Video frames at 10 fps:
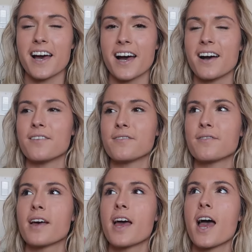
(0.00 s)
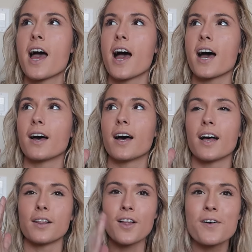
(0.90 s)
have
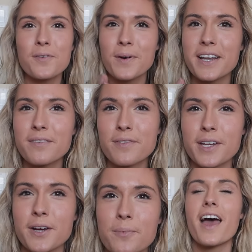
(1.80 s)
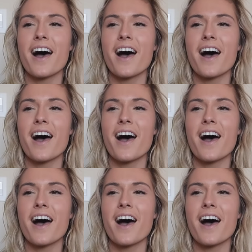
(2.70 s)
a long-awaited video.